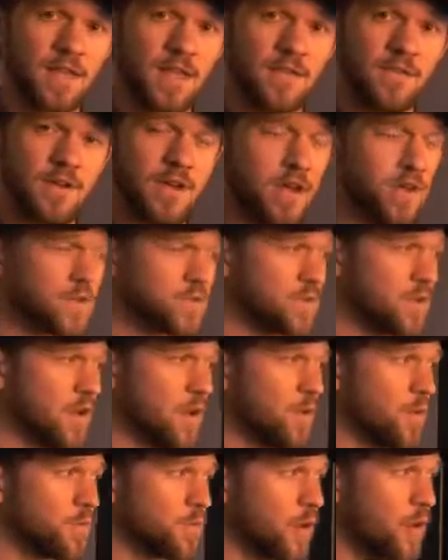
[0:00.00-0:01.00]
leaving us
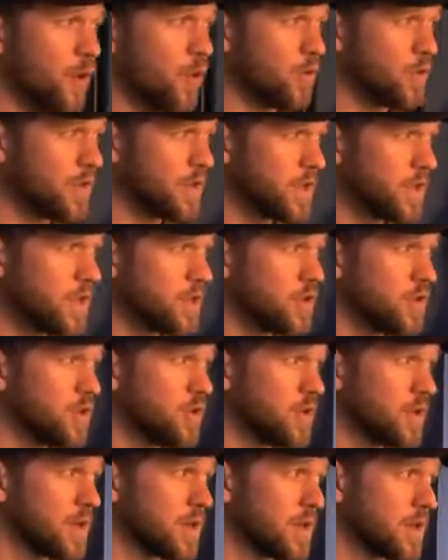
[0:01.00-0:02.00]
with only a
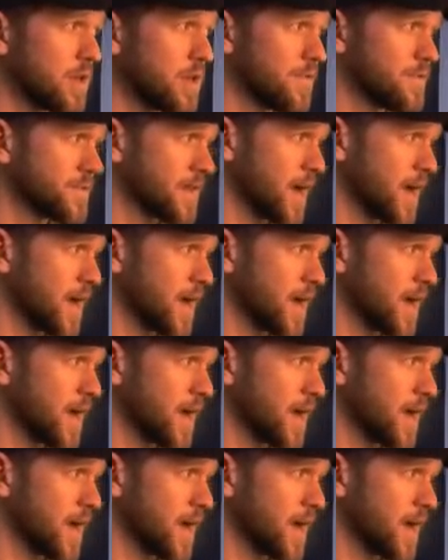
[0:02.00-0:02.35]
unit of